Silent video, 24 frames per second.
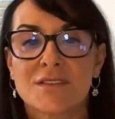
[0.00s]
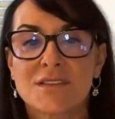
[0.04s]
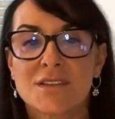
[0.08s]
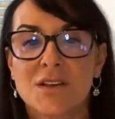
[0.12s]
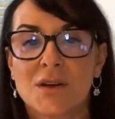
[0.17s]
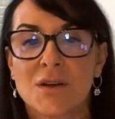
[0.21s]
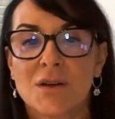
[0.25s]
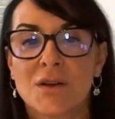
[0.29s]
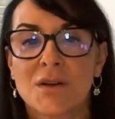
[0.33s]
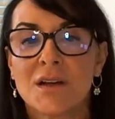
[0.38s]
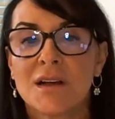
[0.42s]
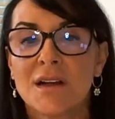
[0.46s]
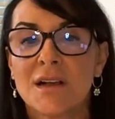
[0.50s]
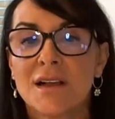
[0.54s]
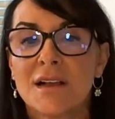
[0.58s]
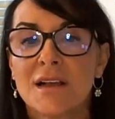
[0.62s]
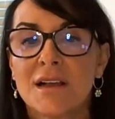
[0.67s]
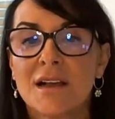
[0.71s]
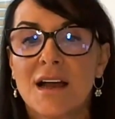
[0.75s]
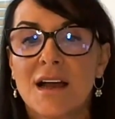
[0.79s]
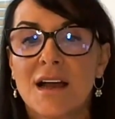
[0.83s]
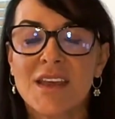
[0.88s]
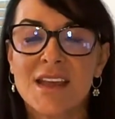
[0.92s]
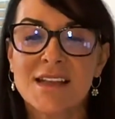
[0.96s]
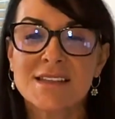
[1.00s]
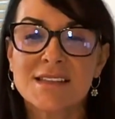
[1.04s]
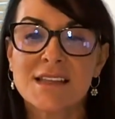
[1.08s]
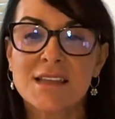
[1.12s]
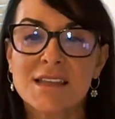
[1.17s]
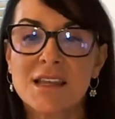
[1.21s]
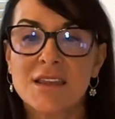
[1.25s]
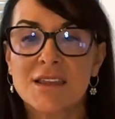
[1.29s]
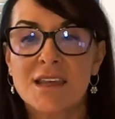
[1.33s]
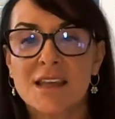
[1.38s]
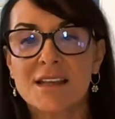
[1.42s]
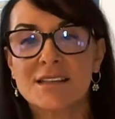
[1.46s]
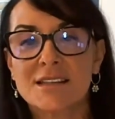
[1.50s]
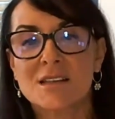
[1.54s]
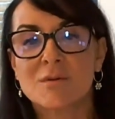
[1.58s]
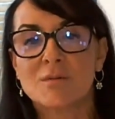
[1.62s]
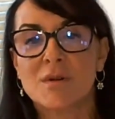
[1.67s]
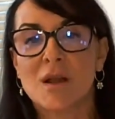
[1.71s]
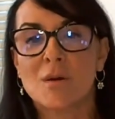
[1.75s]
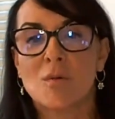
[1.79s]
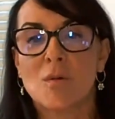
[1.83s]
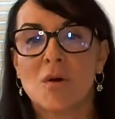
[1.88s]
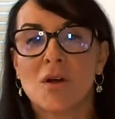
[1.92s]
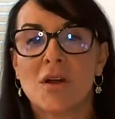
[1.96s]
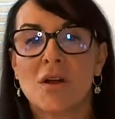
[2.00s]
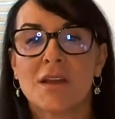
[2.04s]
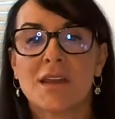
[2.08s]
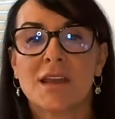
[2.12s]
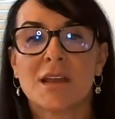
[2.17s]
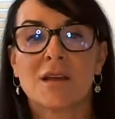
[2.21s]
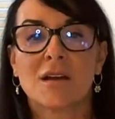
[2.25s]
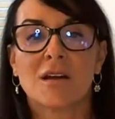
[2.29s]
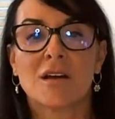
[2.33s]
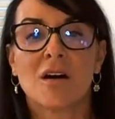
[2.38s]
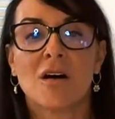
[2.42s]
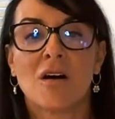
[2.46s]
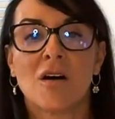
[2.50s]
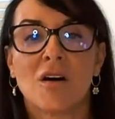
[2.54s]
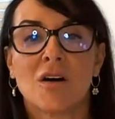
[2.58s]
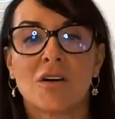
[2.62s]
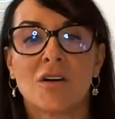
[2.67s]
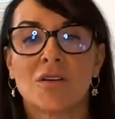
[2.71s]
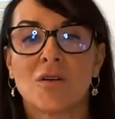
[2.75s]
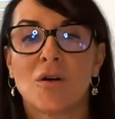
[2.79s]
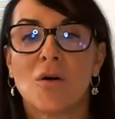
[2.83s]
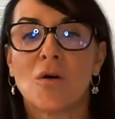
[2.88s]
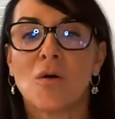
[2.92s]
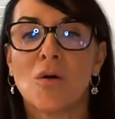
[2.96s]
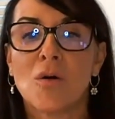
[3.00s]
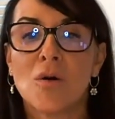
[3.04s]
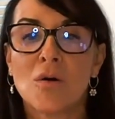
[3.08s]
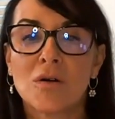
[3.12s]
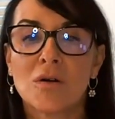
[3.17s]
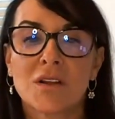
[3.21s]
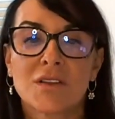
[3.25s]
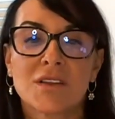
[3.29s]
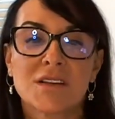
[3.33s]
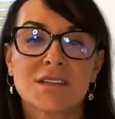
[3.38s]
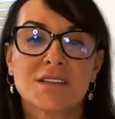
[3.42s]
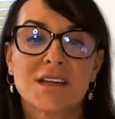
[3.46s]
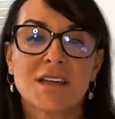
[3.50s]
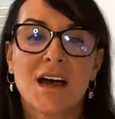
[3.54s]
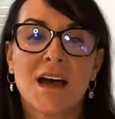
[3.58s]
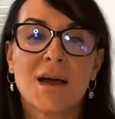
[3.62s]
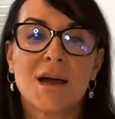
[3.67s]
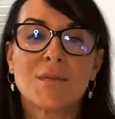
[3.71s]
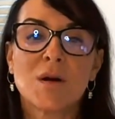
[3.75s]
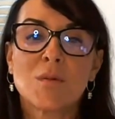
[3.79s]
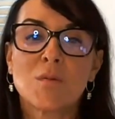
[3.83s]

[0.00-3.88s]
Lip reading: So these are the things that we're working on all of the time.